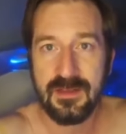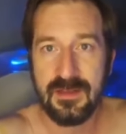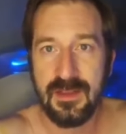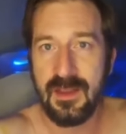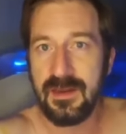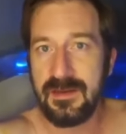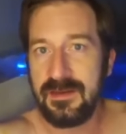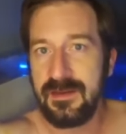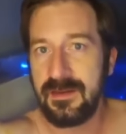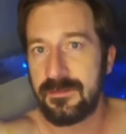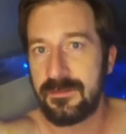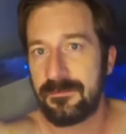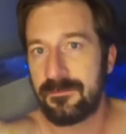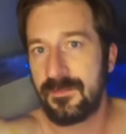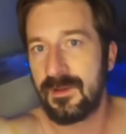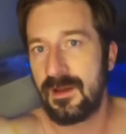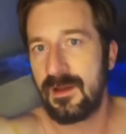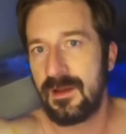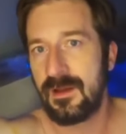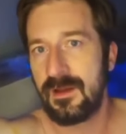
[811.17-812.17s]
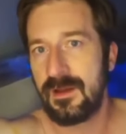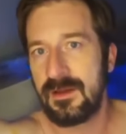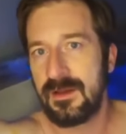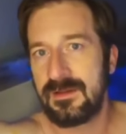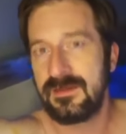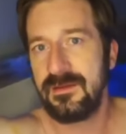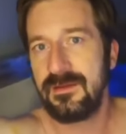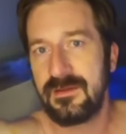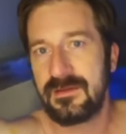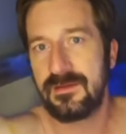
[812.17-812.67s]
Yeah, I did. Uh, and
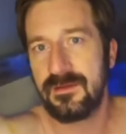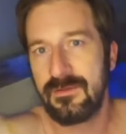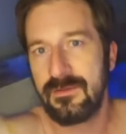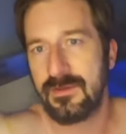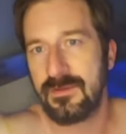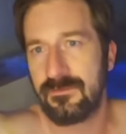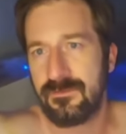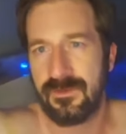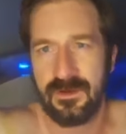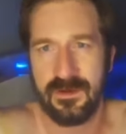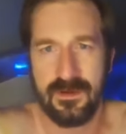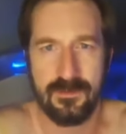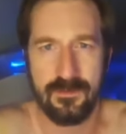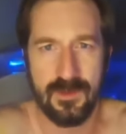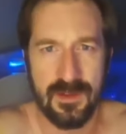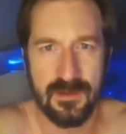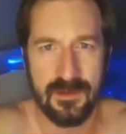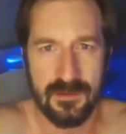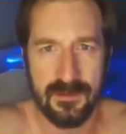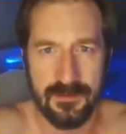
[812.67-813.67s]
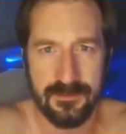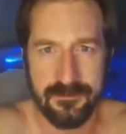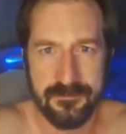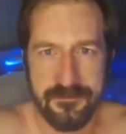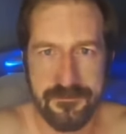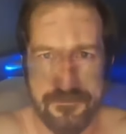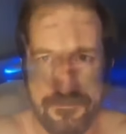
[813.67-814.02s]
I didn't do it very well.